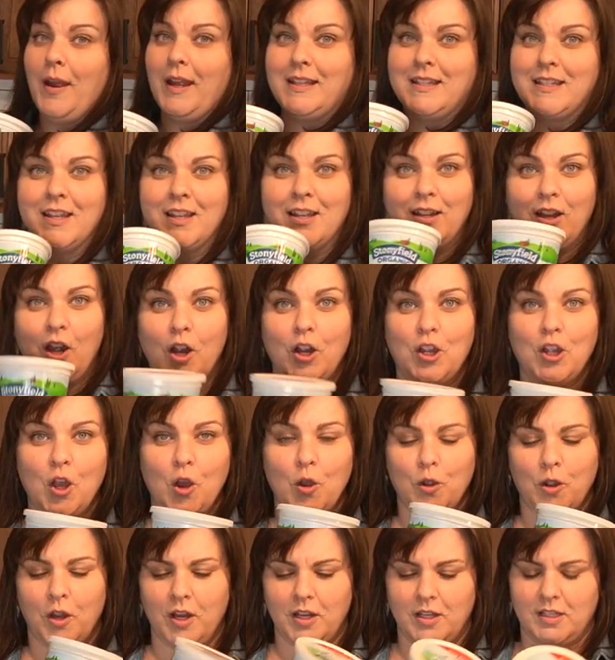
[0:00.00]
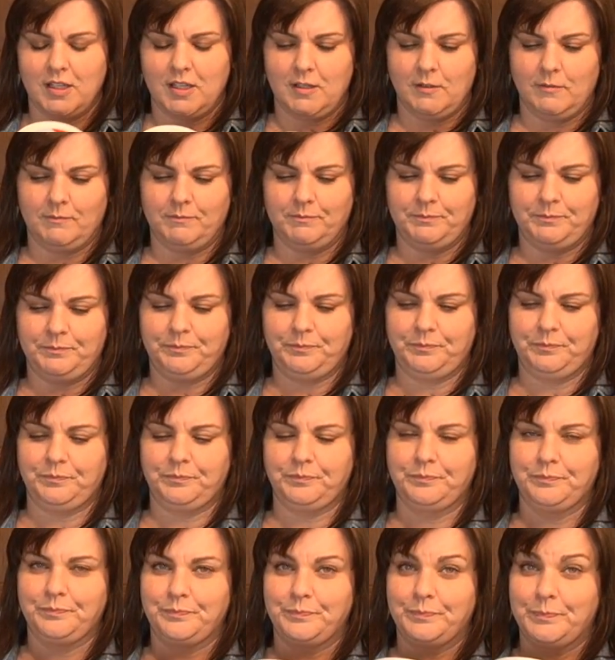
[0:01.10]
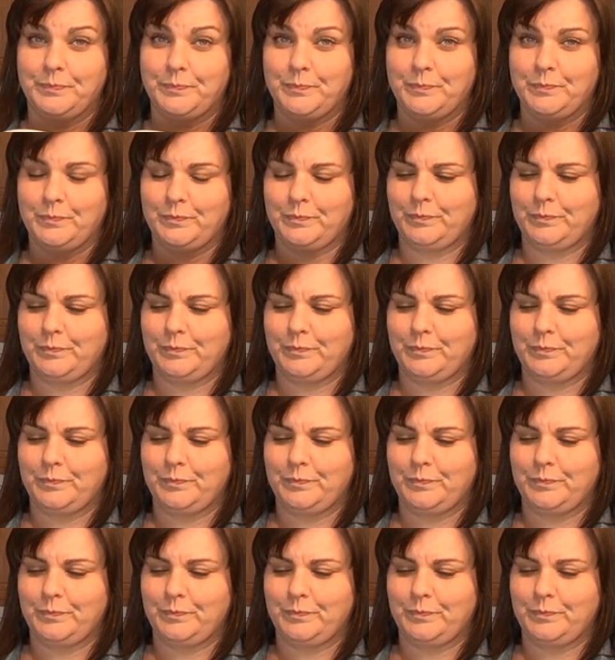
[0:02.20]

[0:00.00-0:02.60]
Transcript: right. So we did get some organic whole